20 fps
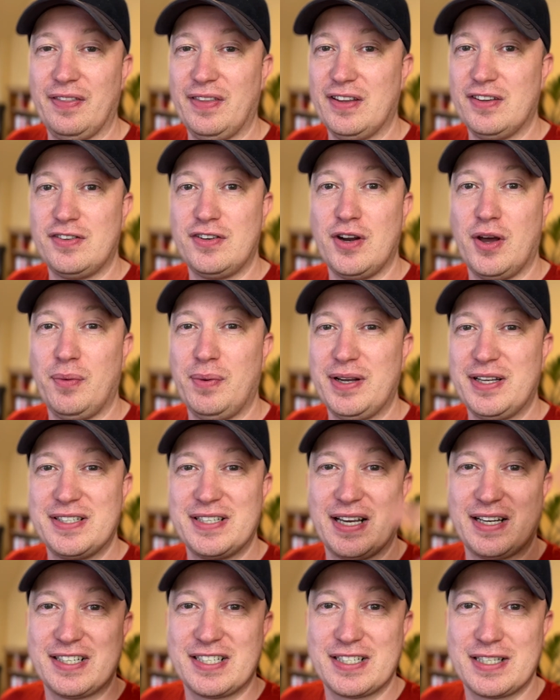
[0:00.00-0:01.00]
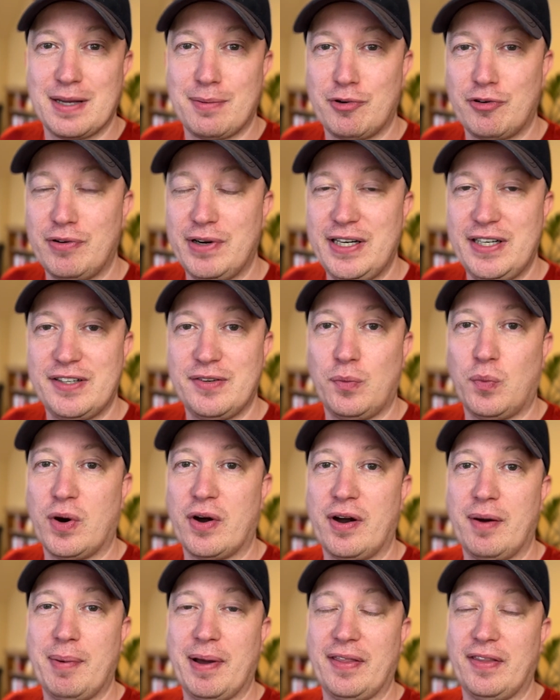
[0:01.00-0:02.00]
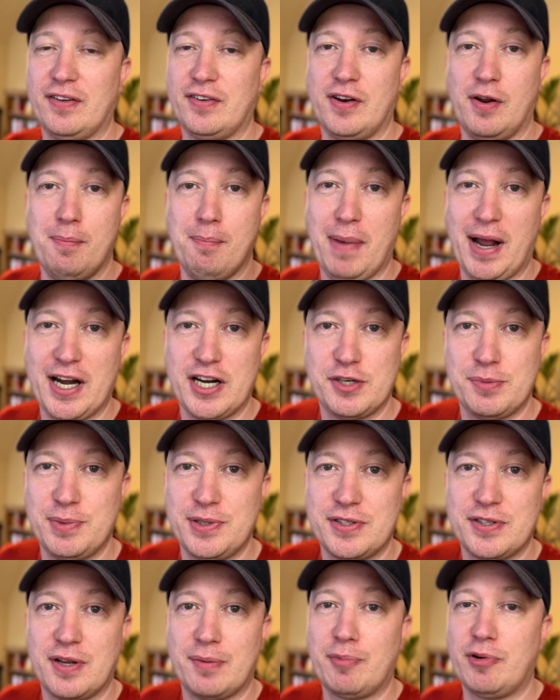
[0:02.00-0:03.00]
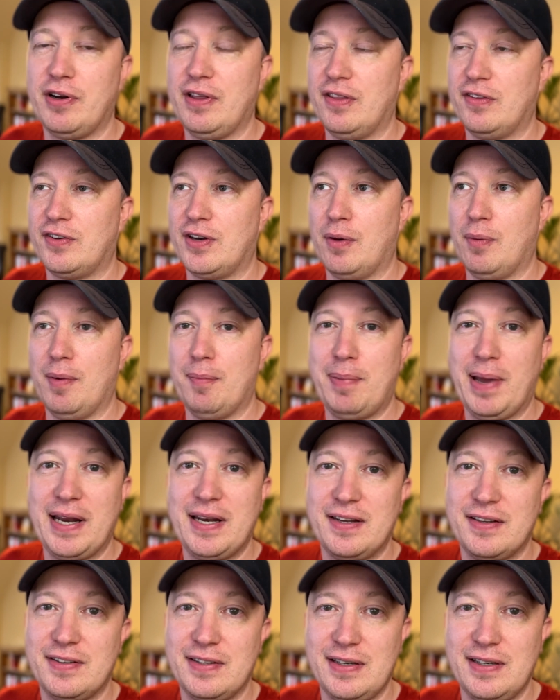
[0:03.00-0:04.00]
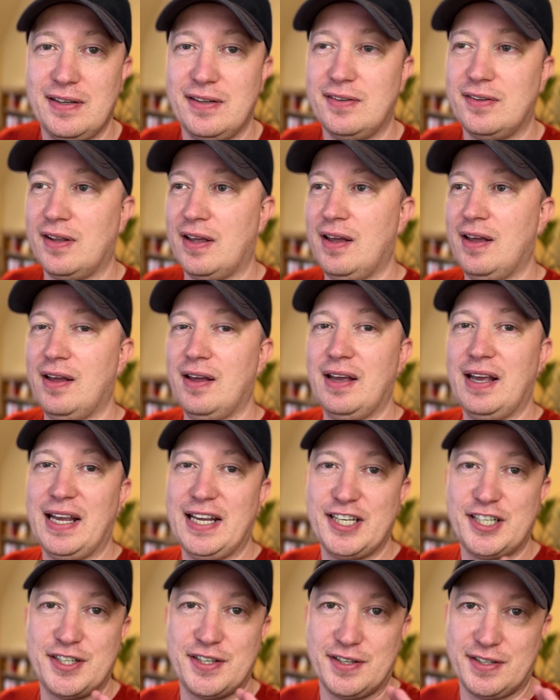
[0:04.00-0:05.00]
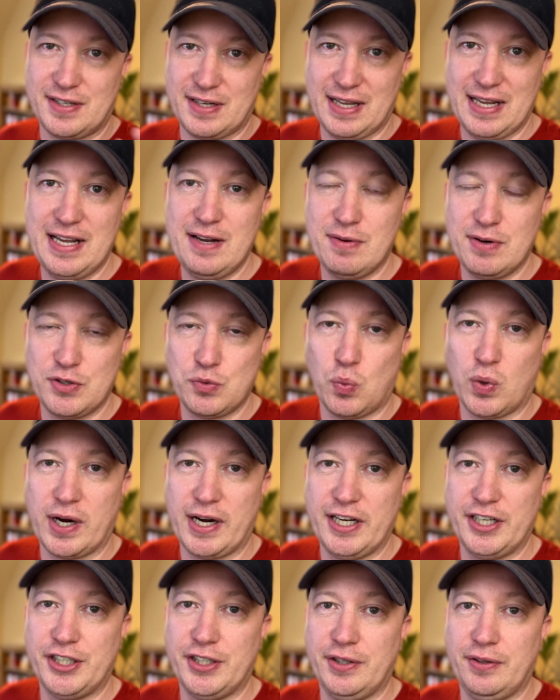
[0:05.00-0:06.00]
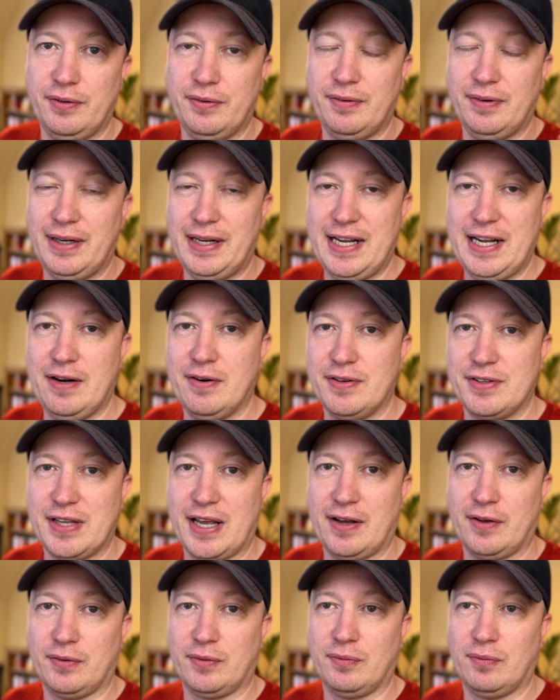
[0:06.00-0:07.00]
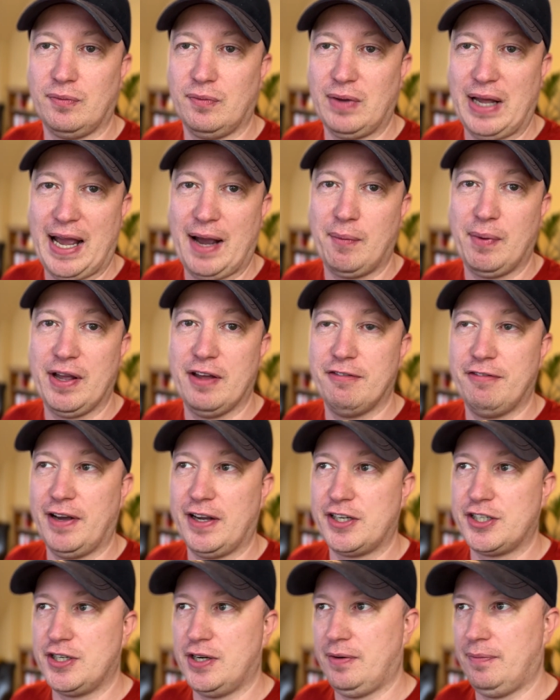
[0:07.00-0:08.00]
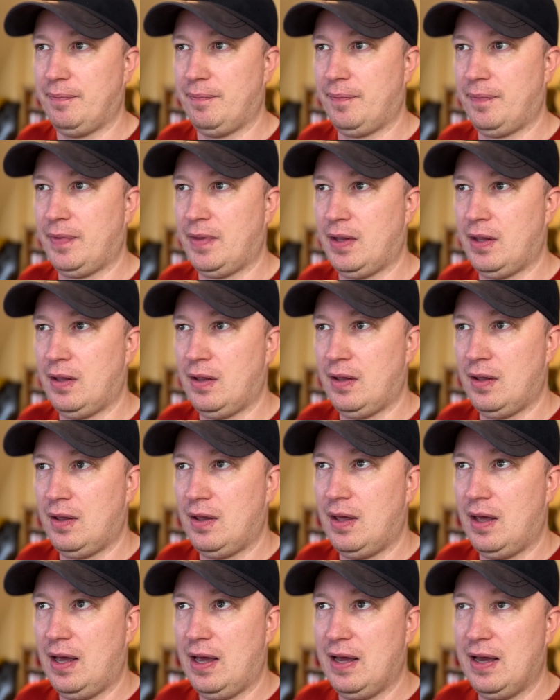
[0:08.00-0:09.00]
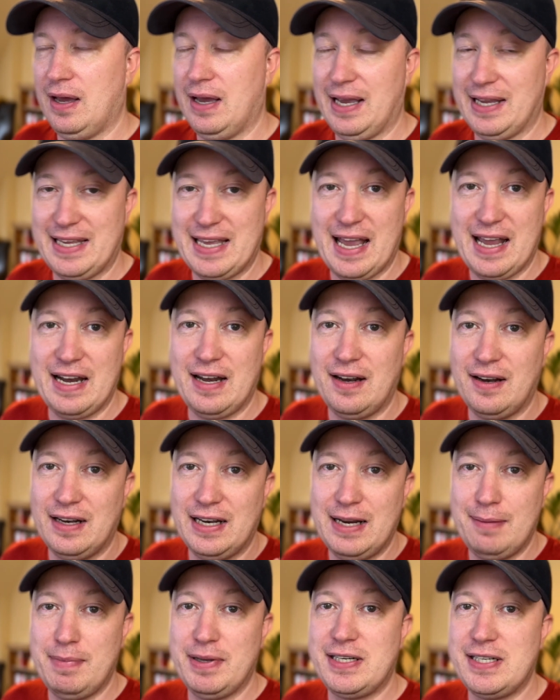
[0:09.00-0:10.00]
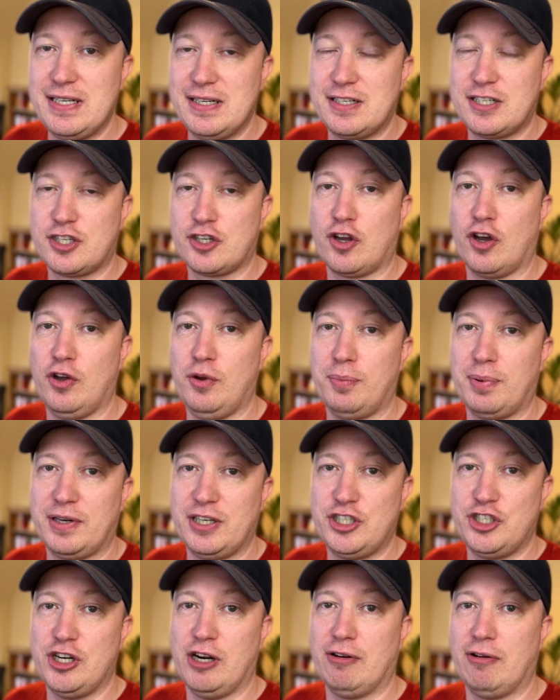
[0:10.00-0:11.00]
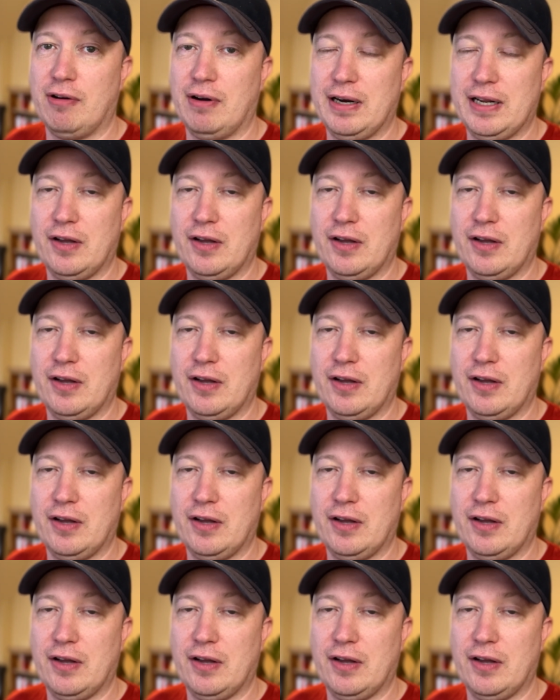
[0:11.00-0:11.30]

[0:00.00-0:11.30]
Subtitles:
there's no exec summary to worry about, there's no management summary, there's no appendices. It's just, here is 1 issue, here is how it affects you. Again, limited scope generally